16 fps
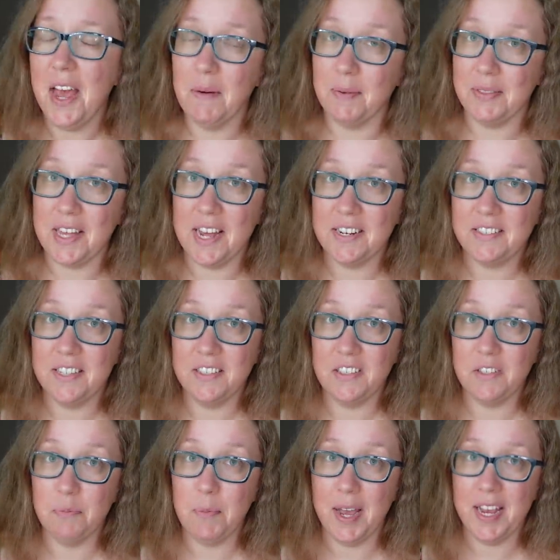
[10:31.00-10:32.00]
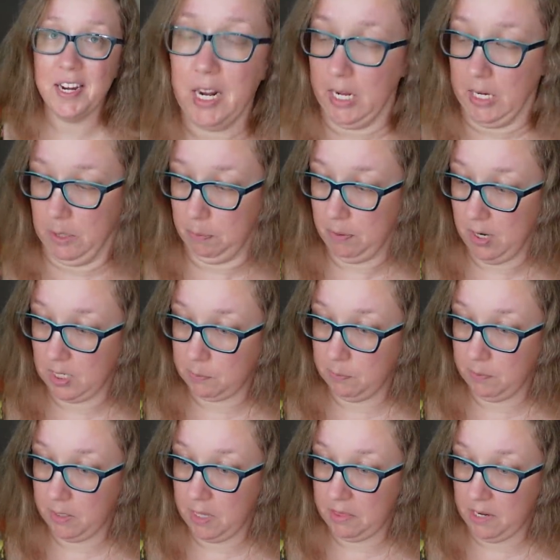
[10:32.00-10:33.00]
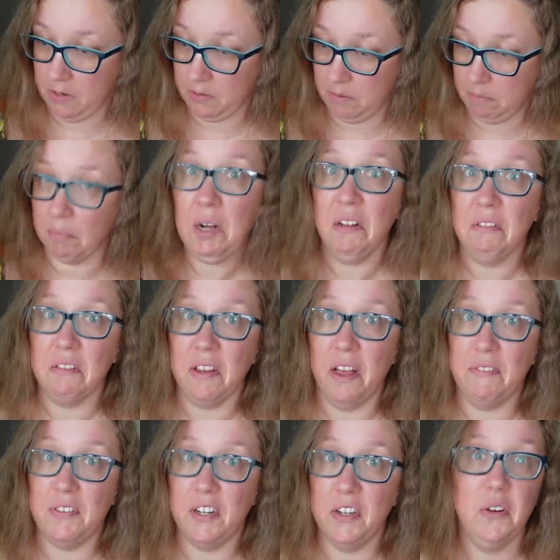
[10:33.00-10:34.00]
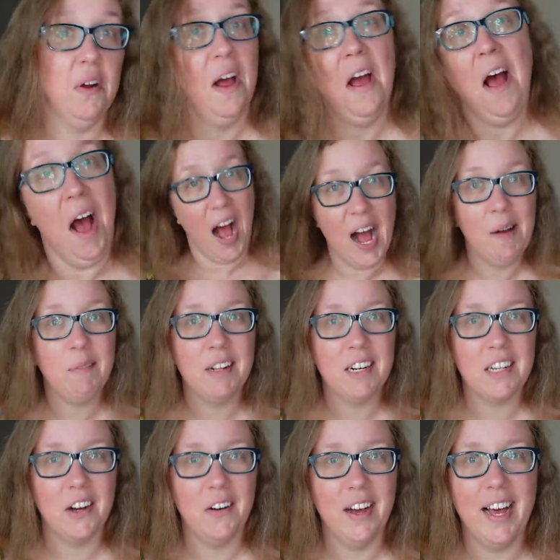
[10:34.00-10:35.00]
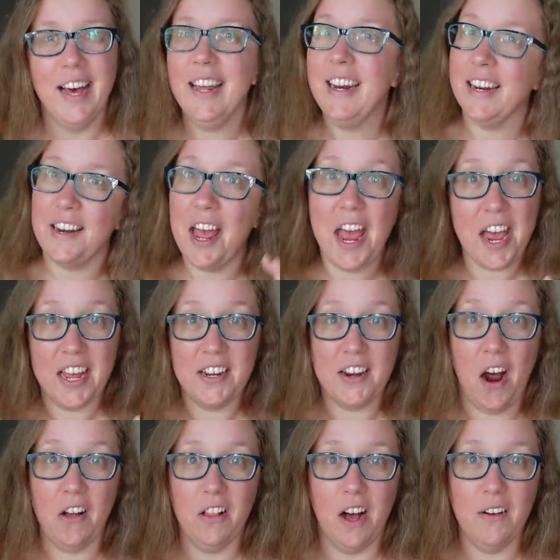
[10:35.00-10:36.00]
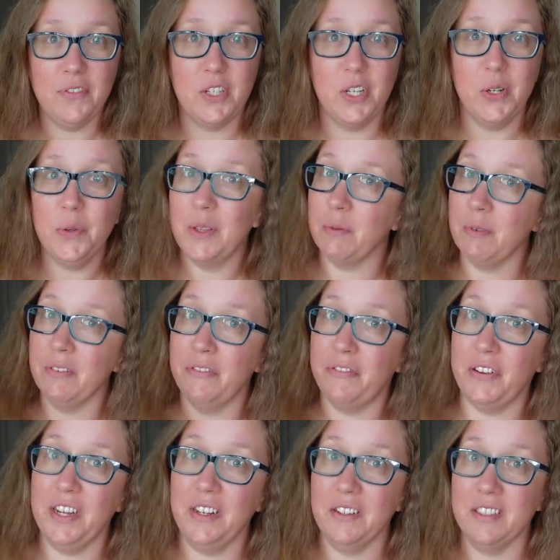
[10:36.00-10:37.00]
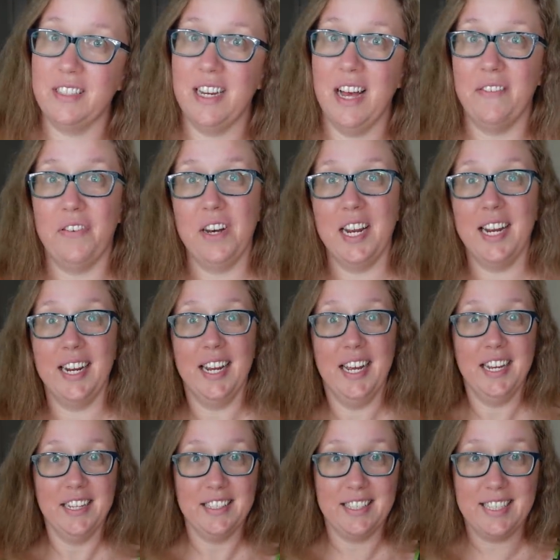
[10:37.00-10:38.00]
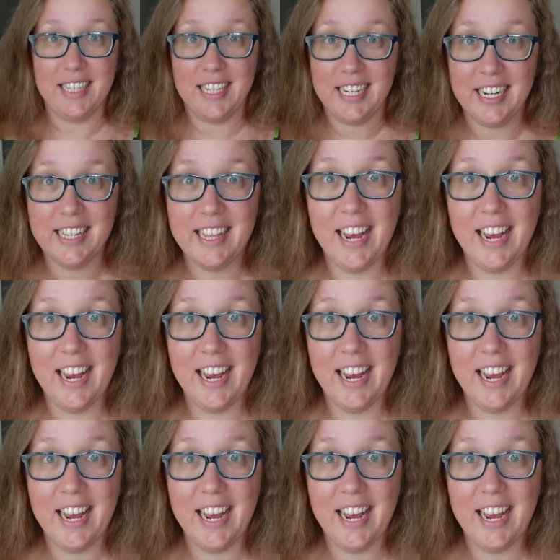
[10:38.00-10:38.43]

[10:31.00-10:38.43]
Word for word: And with that decision made and approximately a thousand buttons left to do, I'm gonna go ahead and hand y'all off to the reveal Stephanie. See you